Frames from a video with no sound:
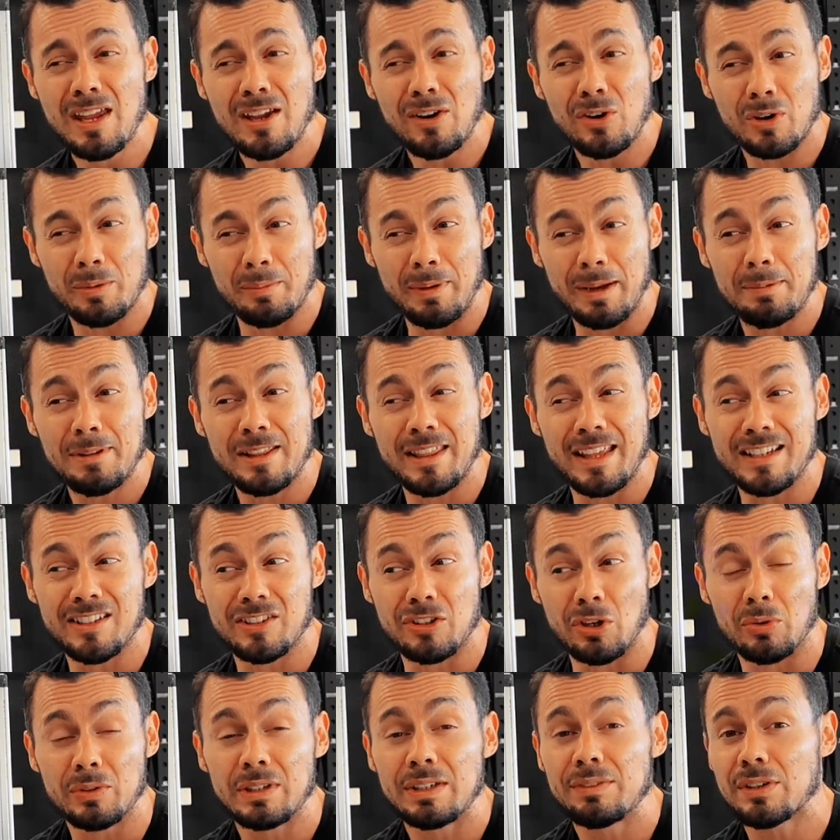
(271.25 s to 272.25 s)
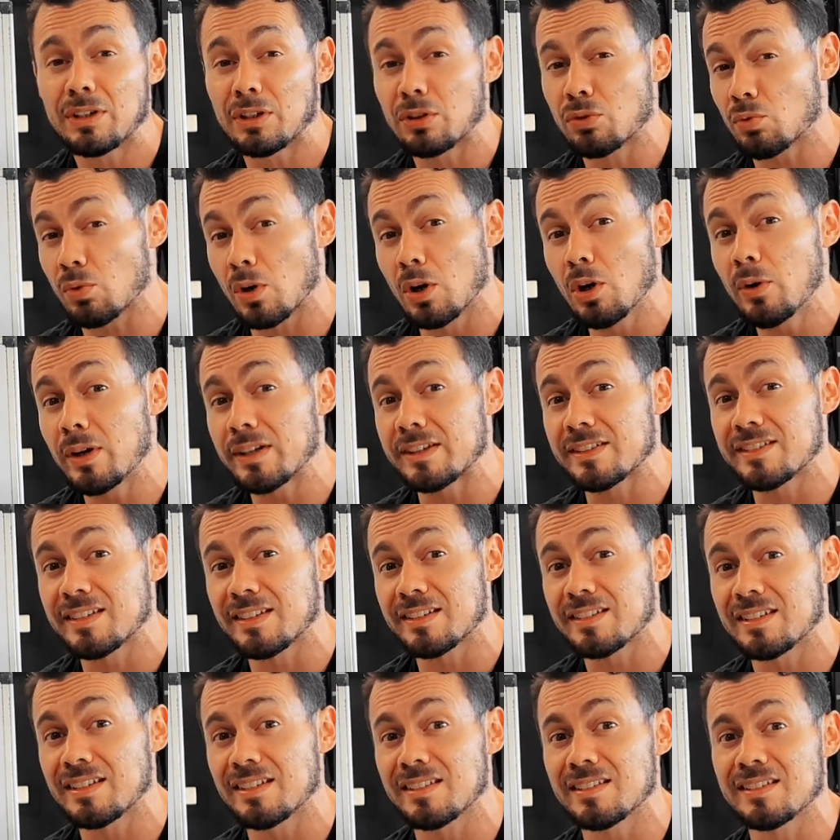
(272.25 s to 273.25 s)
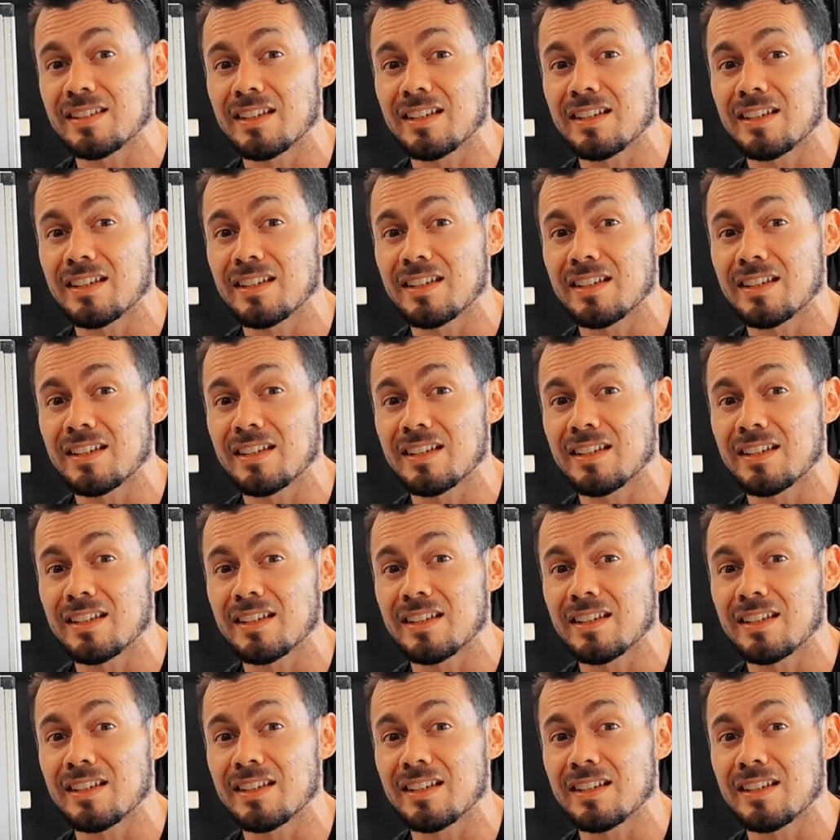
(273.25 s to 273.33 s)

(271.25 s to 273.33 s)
or maybe they don't even grow at 16